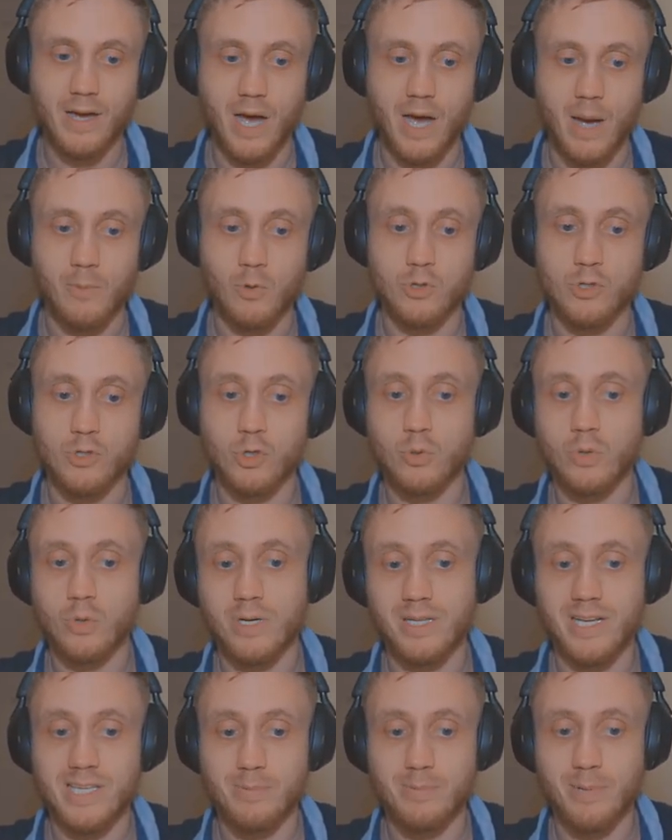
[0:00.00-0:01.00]
I'm going to
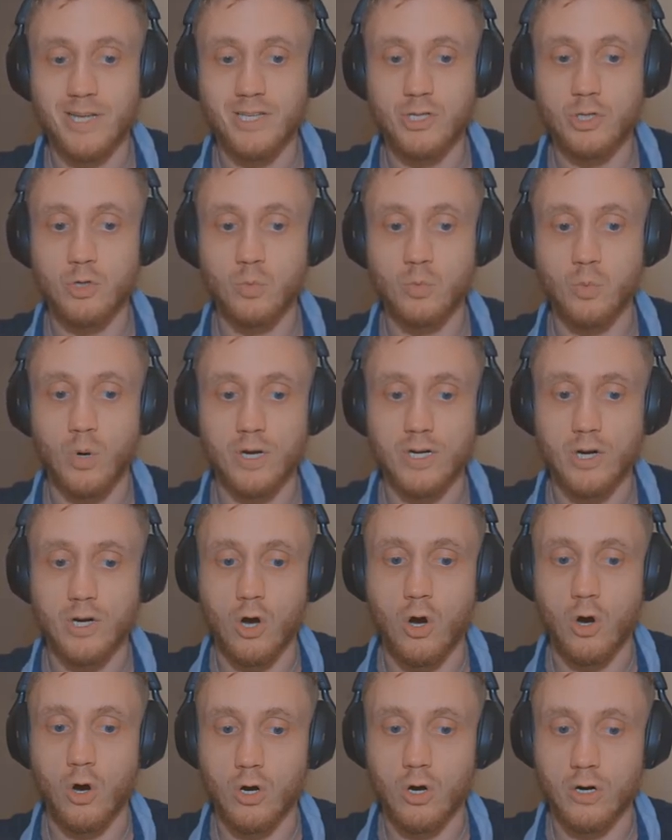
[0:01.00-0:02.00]
quickly explain to you what
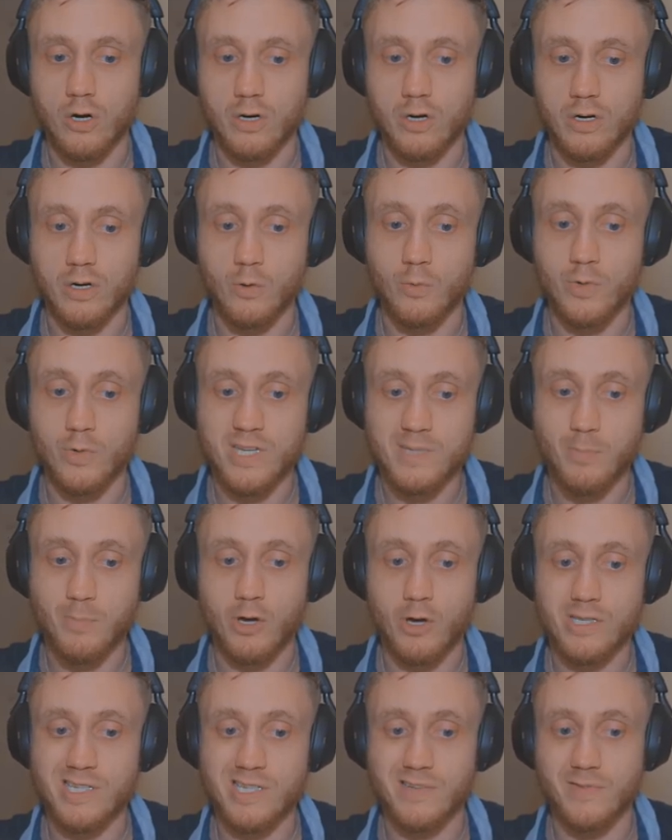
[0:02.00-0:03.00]
are
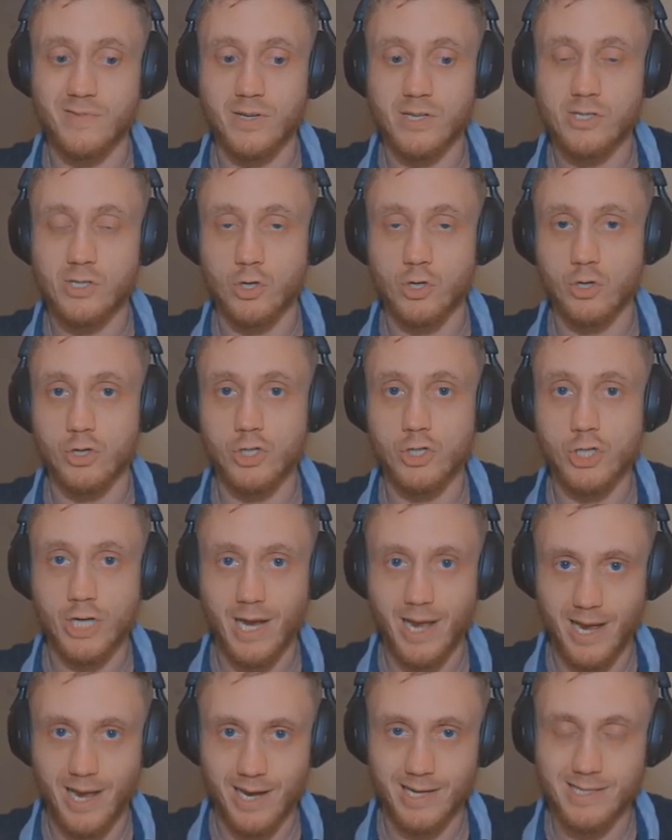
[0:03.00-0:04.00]
responsive search
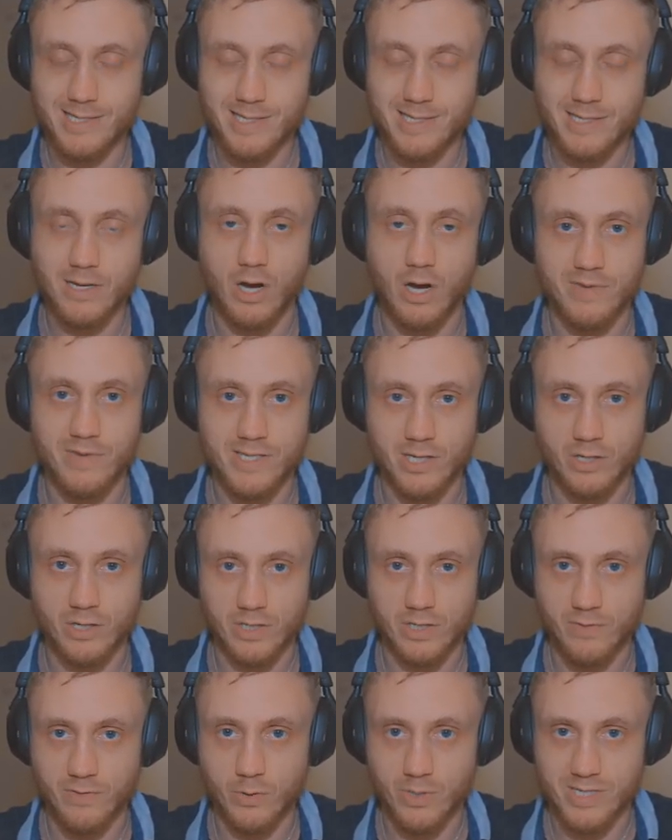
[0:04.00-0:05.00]
ads. Obviously, I'll
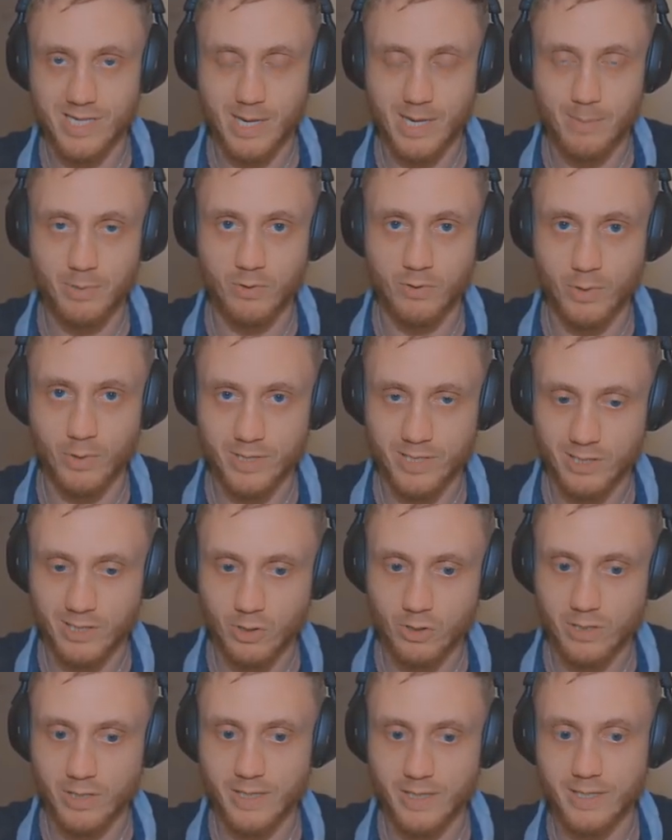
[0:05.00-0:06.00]
give you an example of what they
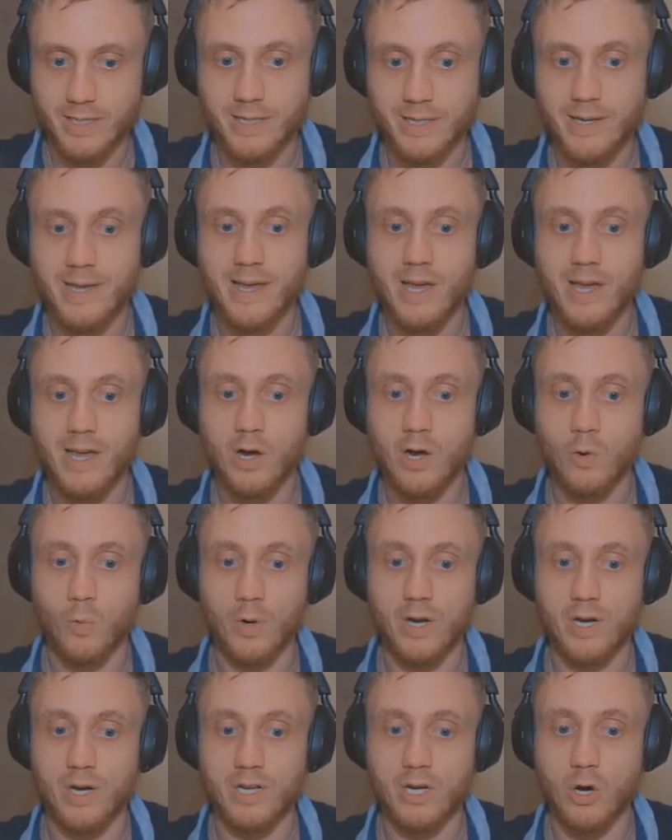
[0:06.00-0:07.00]
look like.
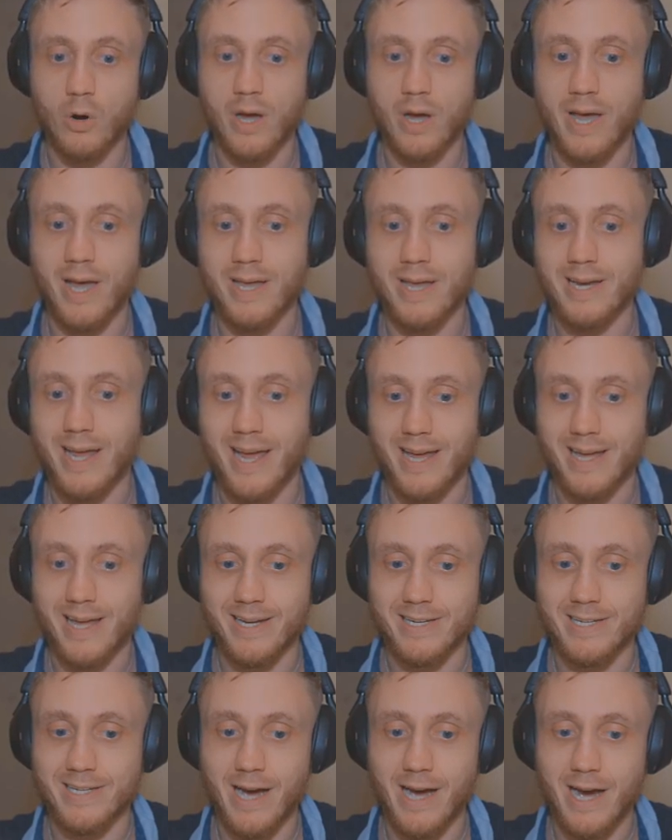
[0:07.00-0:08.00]
We're going to go ahead
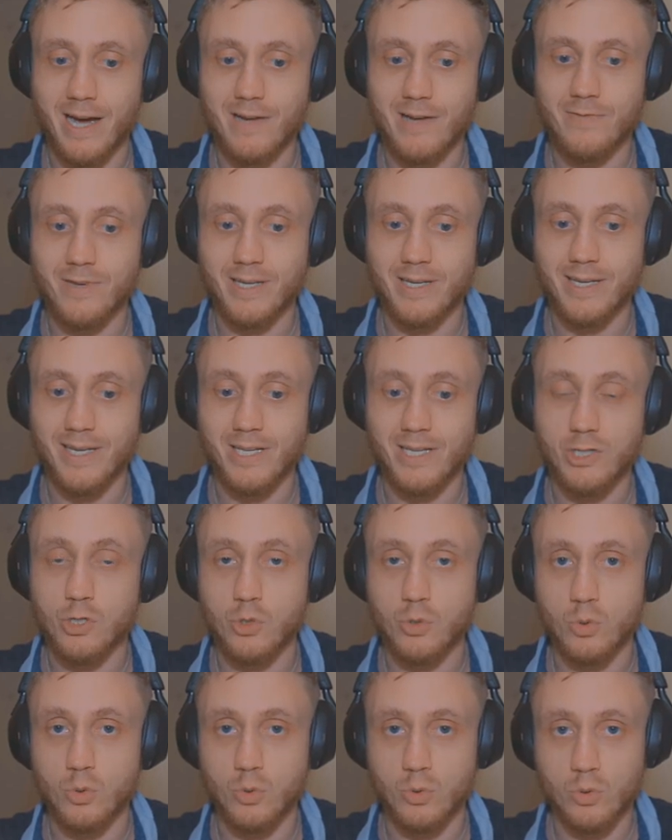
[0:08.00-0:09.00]
and dive
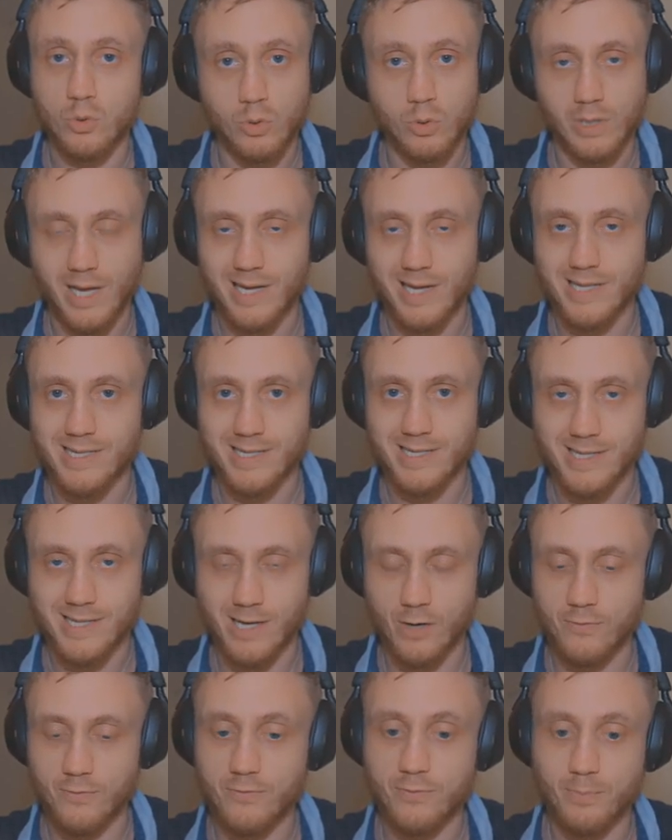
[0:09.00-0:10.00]
into Google Ads
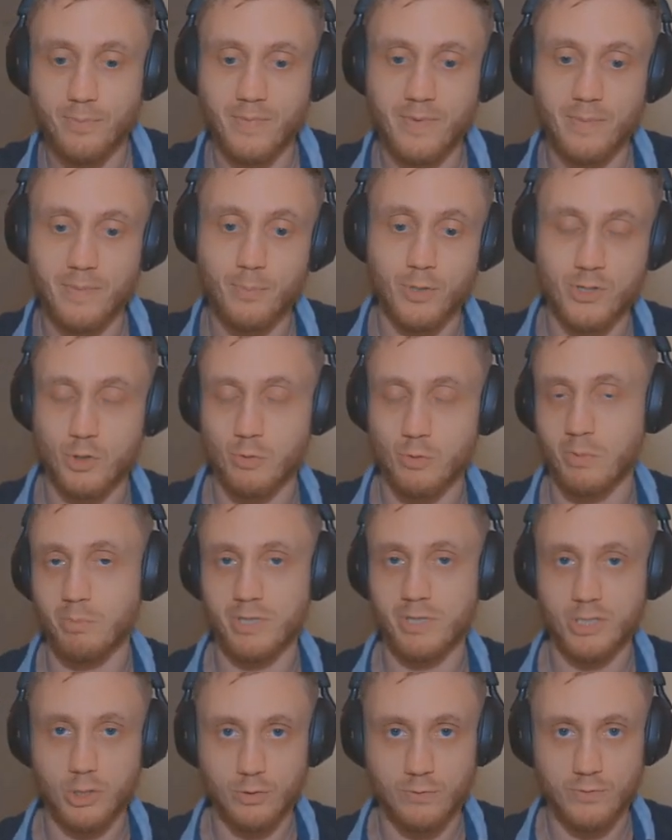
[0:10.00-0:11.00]
itself.
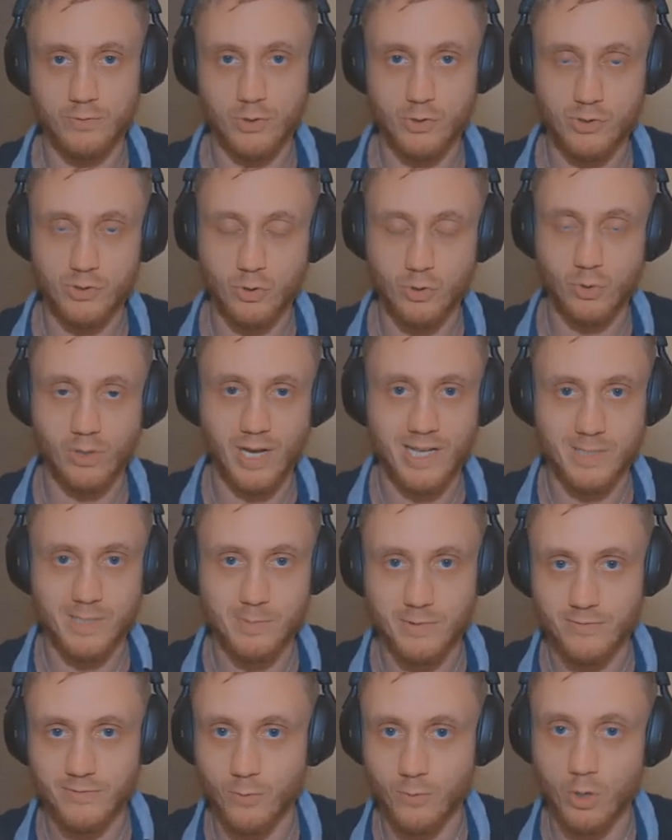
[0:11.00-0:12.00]
Presumably, you've used Google Ads
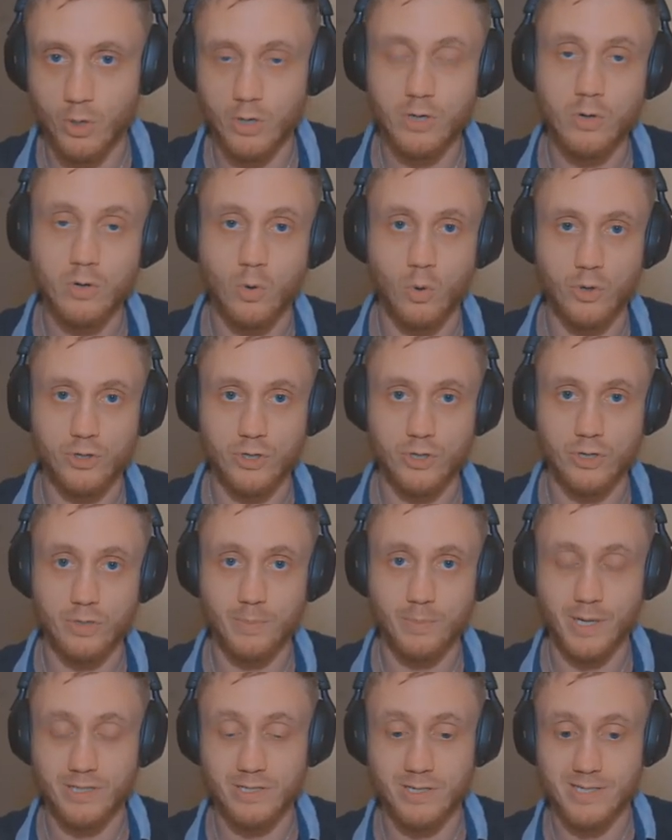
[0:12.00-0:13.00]
before, or you're
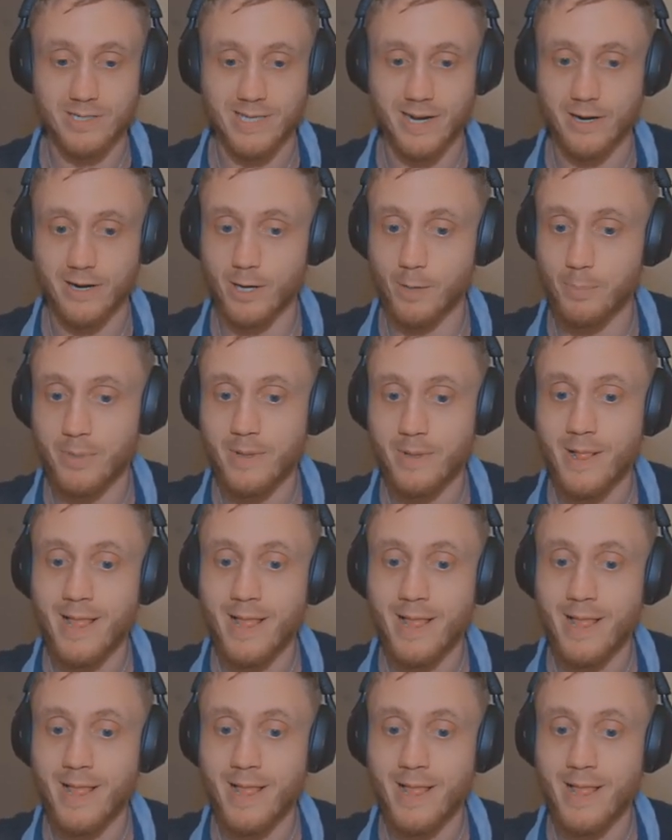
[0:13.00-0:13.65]
about to set it up.